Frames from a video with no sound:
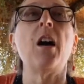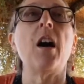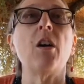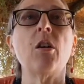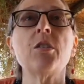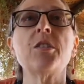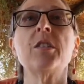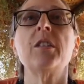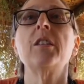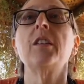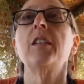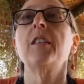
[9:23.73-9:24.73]
art
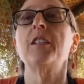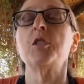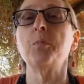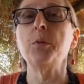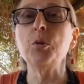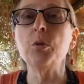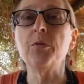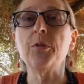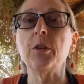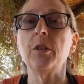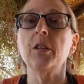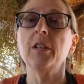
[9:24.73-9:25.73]
that's
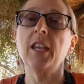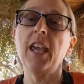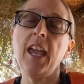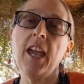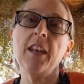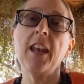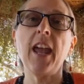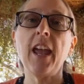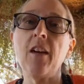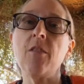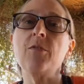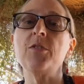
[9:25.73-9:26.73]
beautiful, can
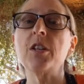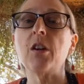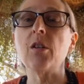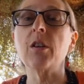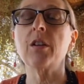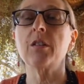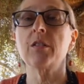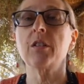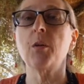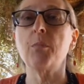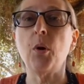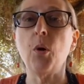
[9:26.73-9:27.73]
have dark
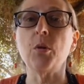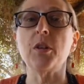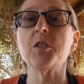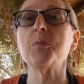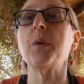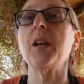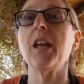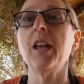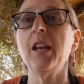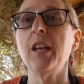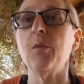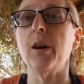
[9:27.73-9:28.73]
components, but
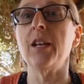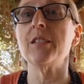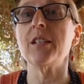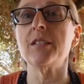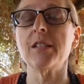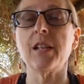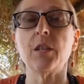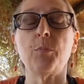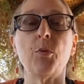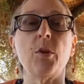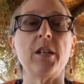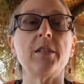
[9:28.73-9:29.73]
anyways, that's not the
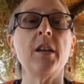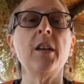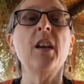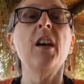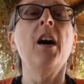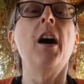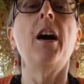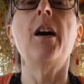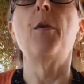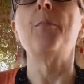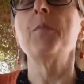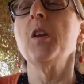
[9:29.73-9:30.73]
point.
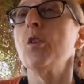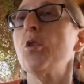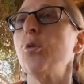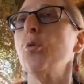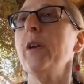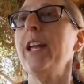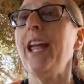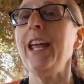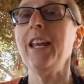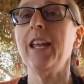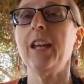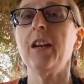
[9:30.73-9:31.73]

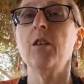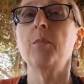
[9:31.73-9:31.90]
Creating